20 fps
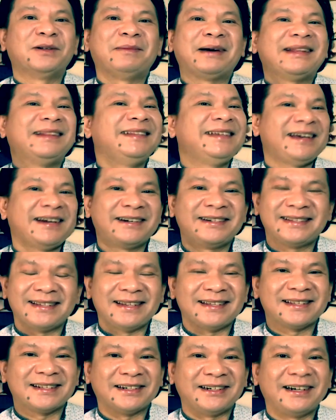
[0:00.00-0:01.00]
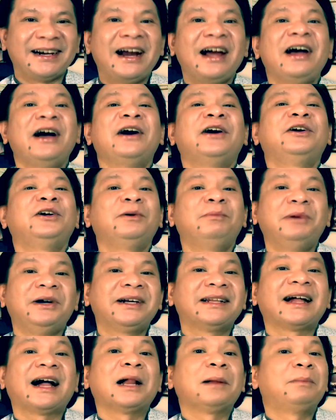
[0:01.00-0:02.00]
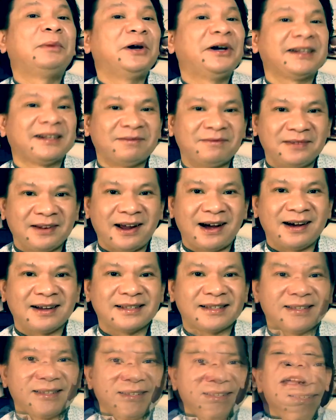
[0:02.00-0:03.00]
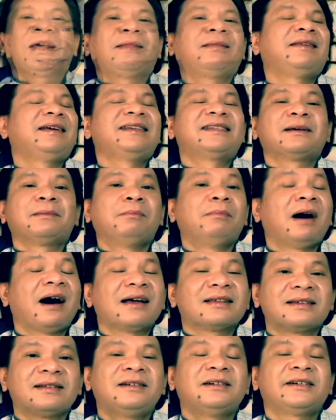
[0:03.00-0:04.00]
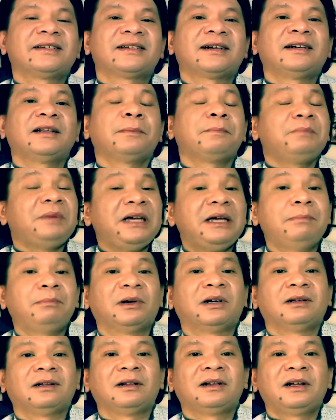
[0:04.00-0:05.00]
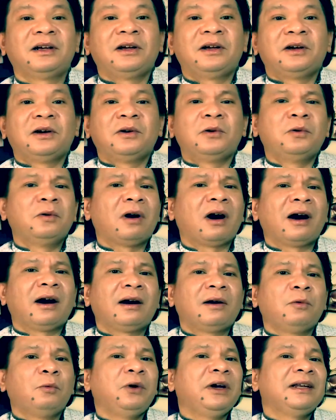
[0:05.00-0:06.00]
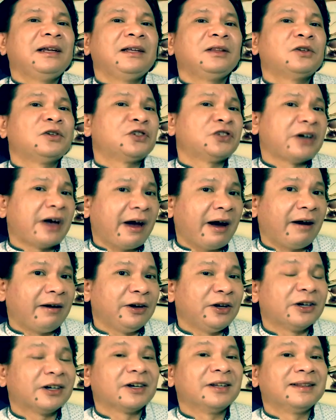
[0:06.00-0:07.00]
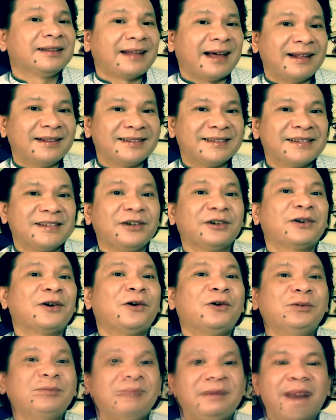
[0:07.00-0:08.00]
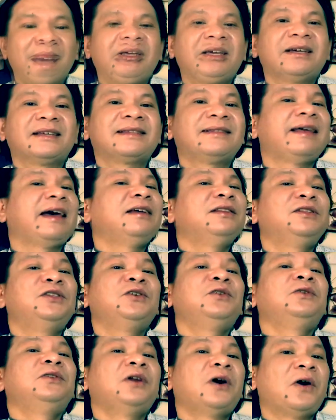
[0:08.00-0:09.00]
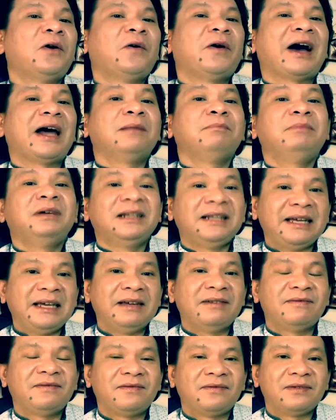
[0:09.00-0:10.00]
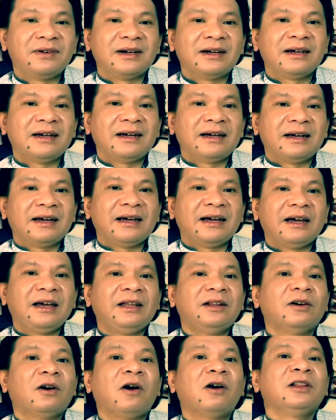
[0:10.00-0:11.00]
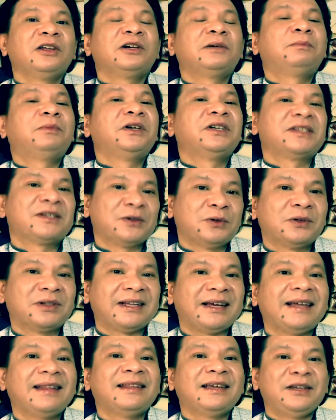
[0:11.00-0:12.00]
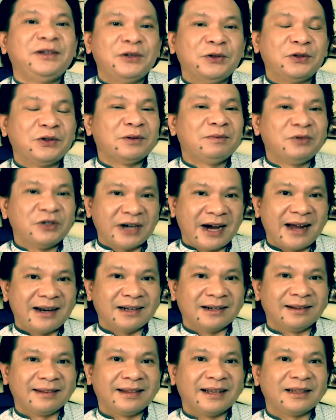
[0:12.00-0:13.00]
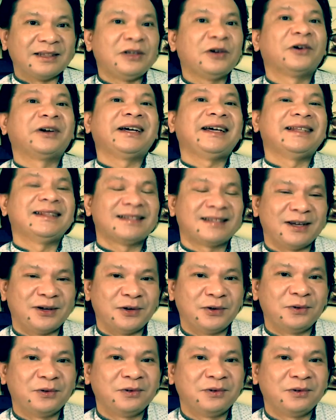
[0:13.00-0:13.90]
my dear sister, Roberta Alberta Vlogs. These ambassadors are the people who are willing to share your contents, your own brand, because they do know and believe in all your pursuit in the YouTube channel that you're into.